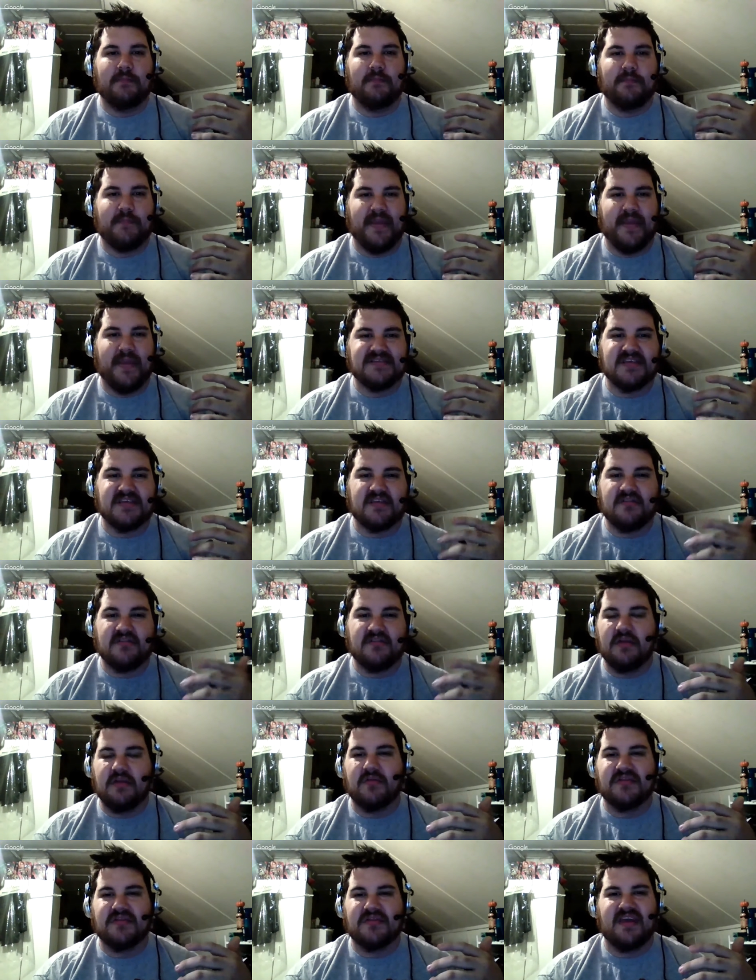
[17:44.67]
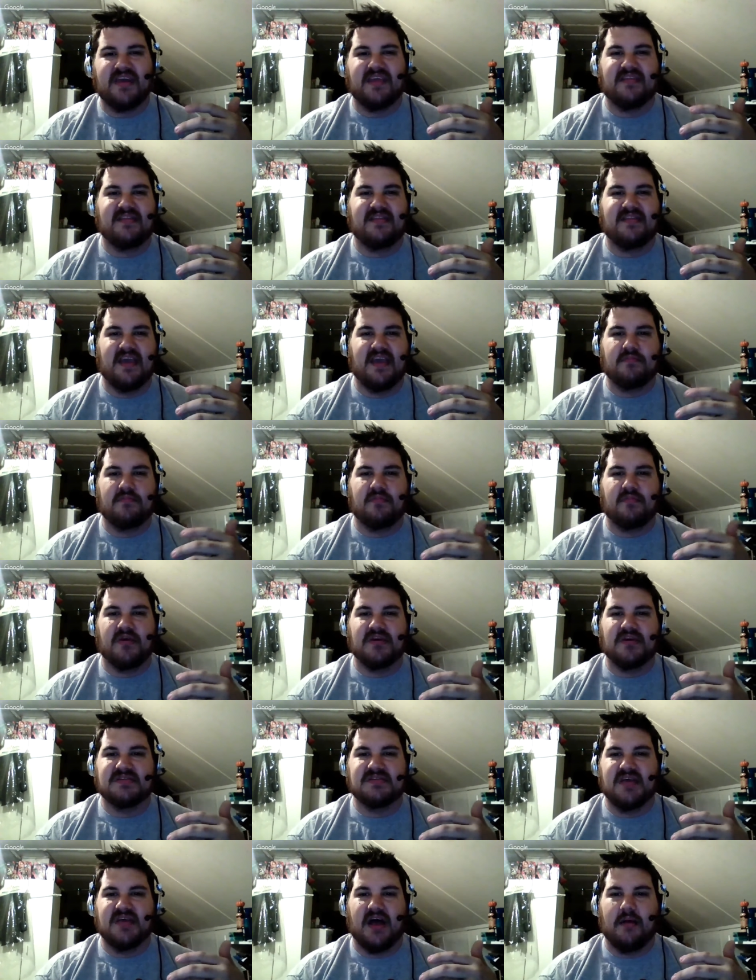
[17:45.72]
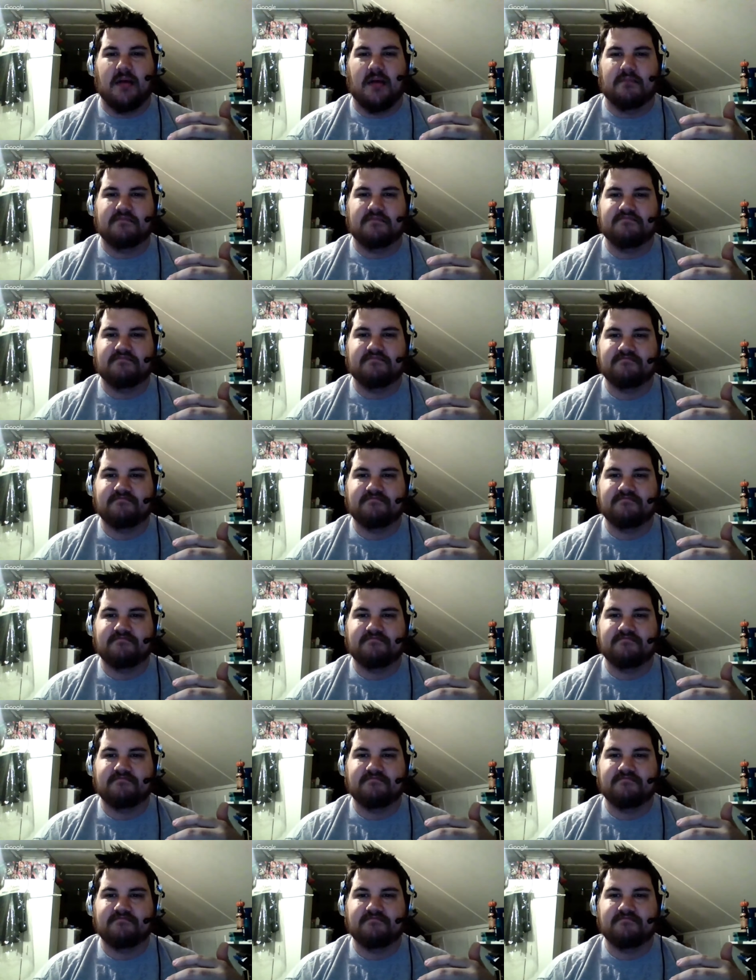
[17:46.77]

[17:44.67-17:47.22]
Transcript: Basically, what they did was um,